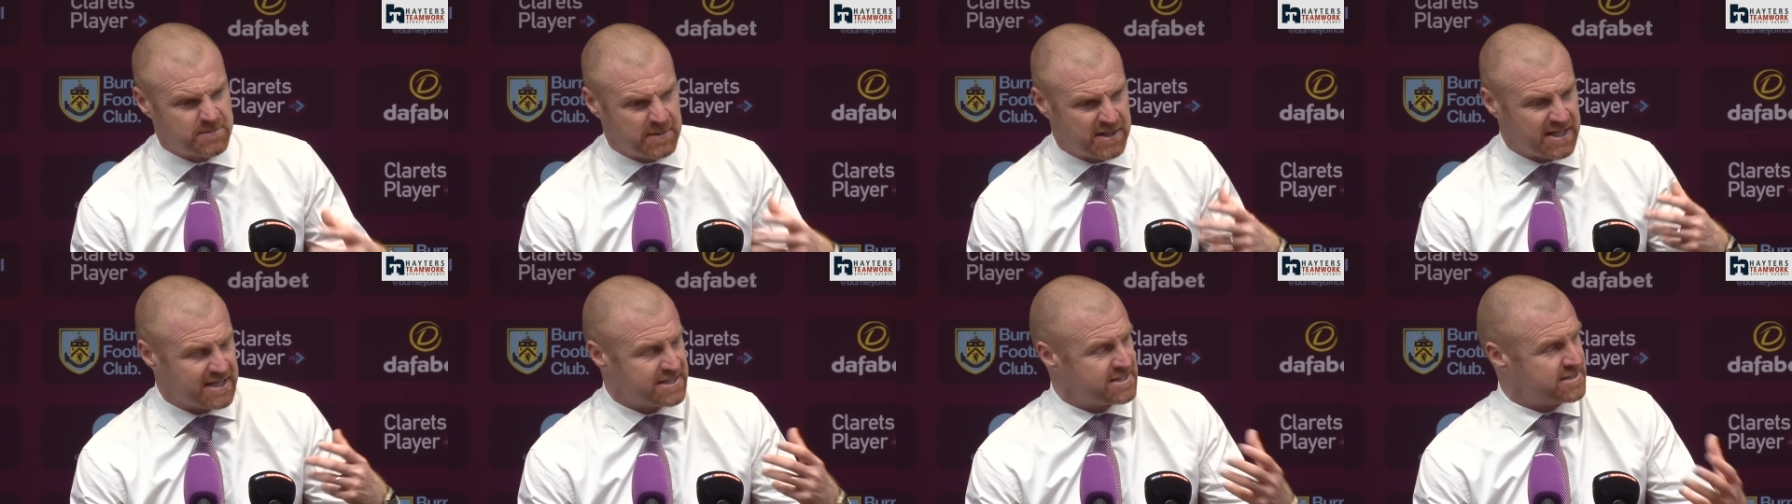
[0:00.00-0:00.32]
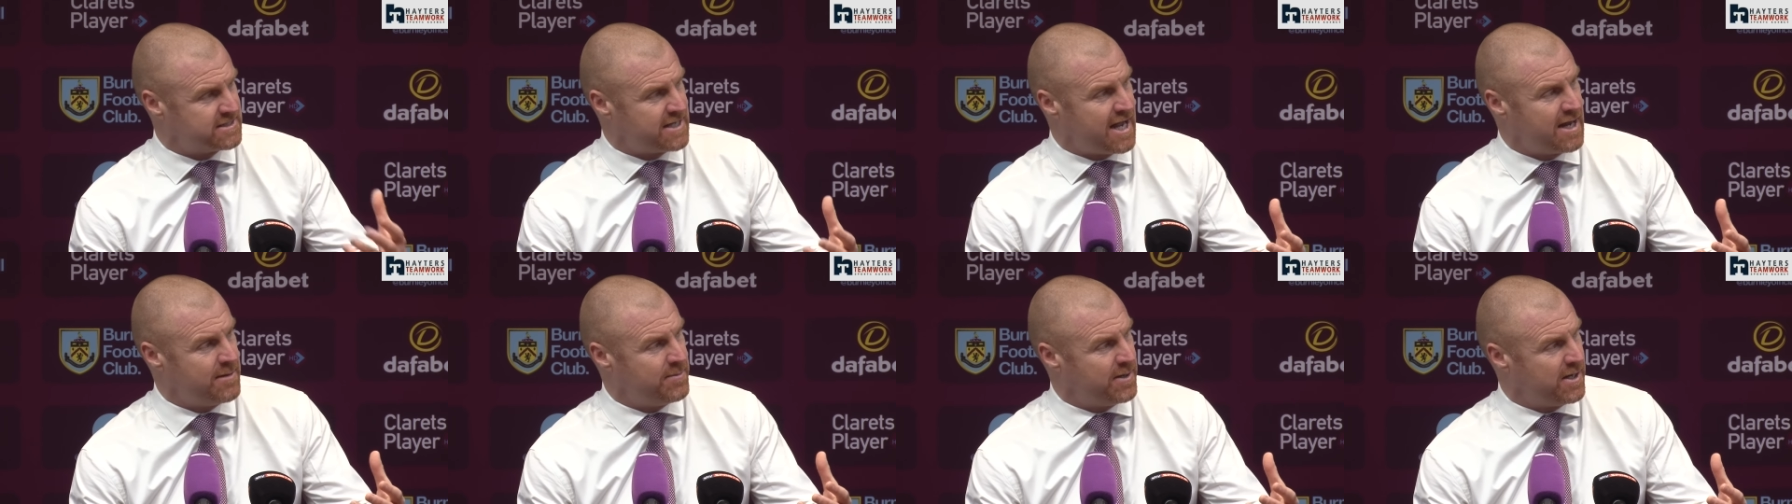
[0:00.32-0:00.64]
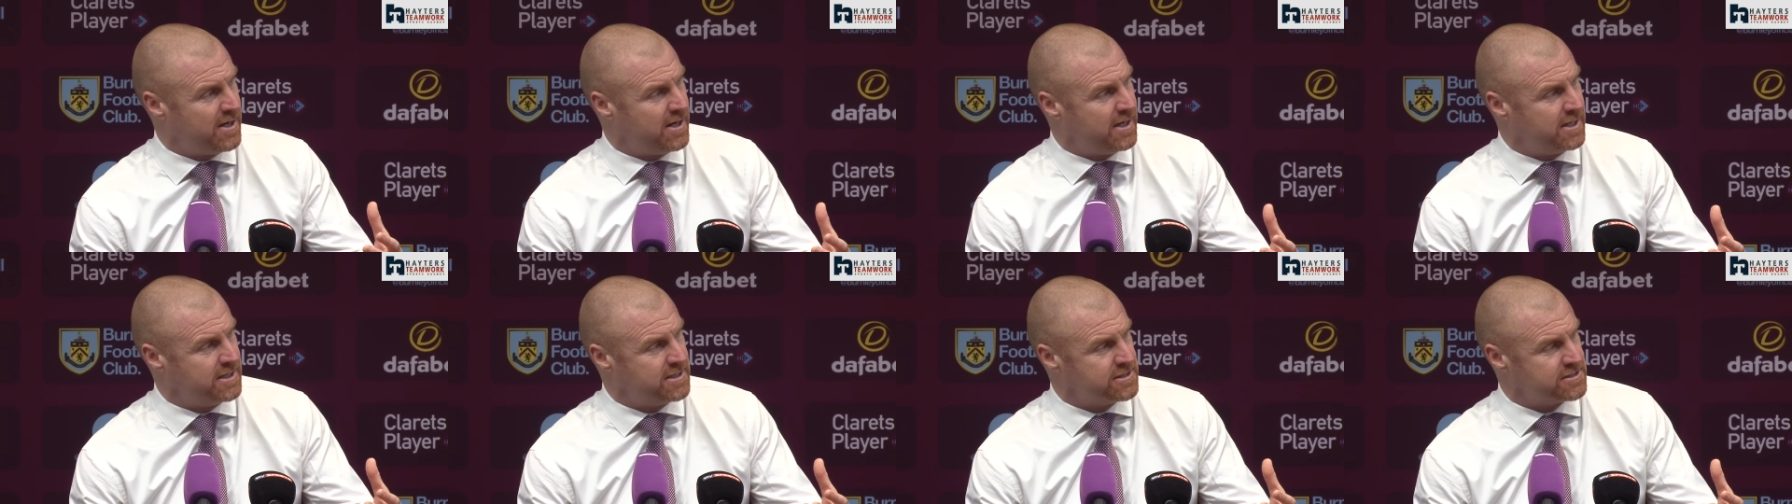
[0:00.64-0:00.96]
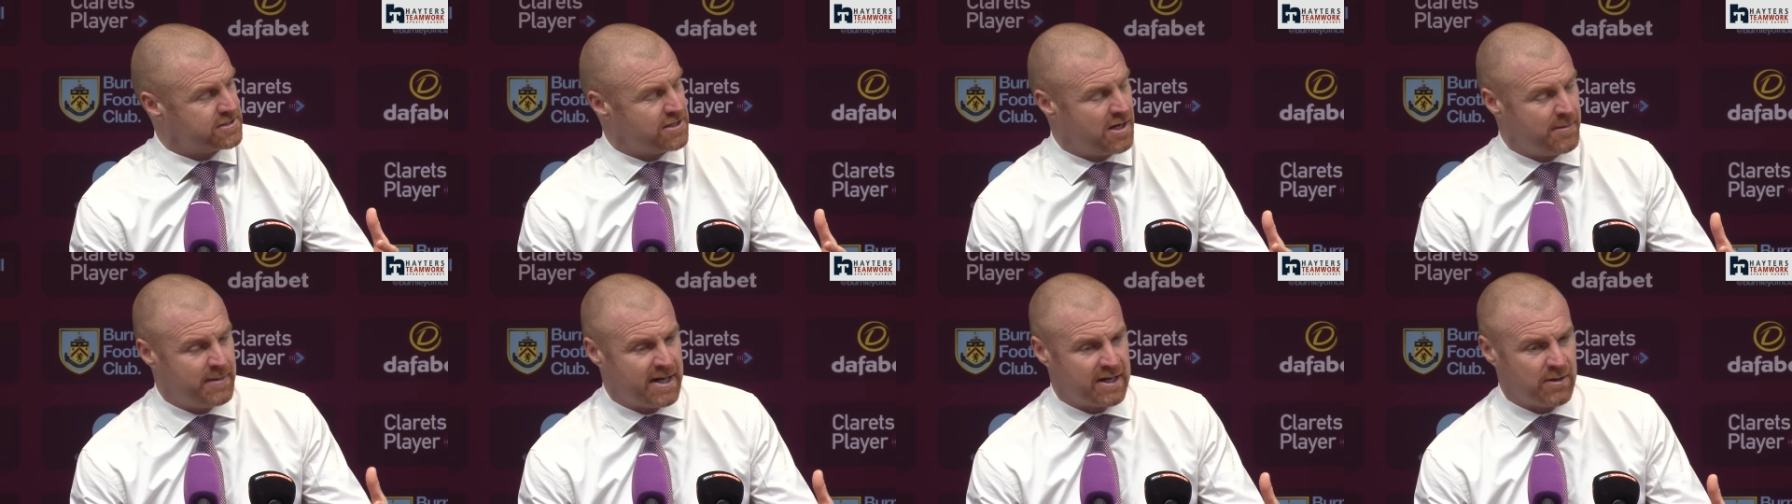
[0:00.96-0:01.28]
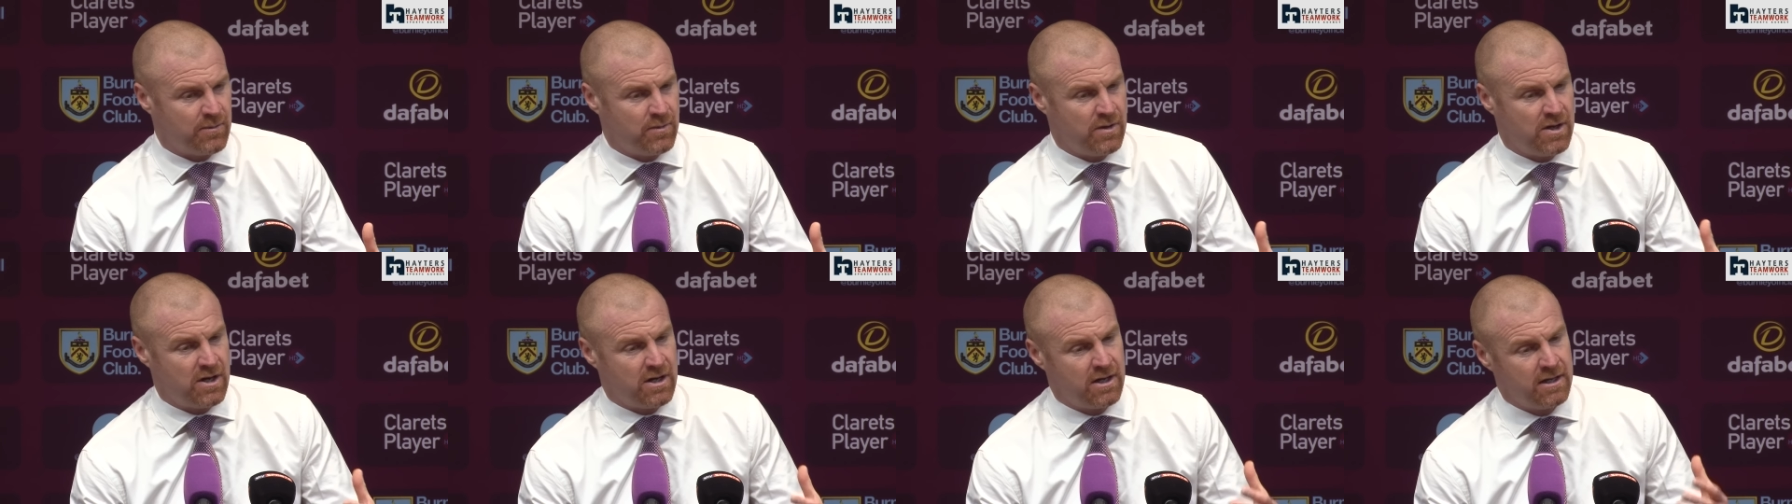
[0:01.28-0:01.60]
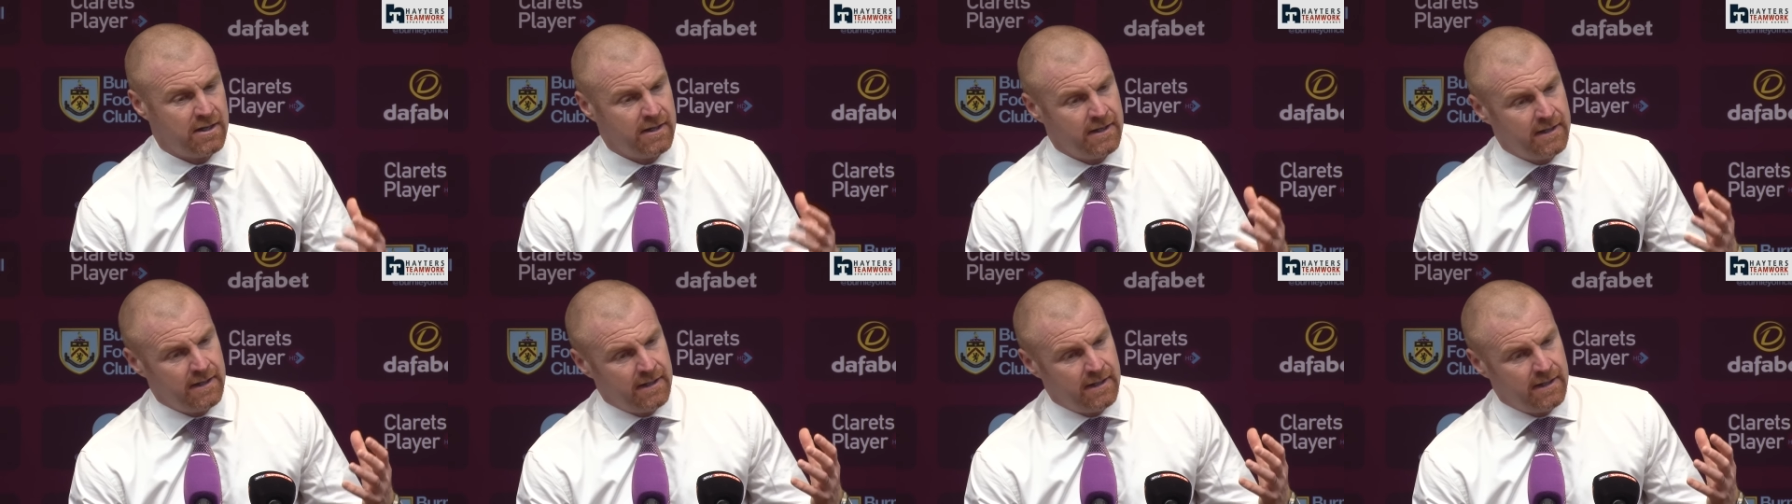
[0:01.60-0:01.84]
but they stay behind us no matter what.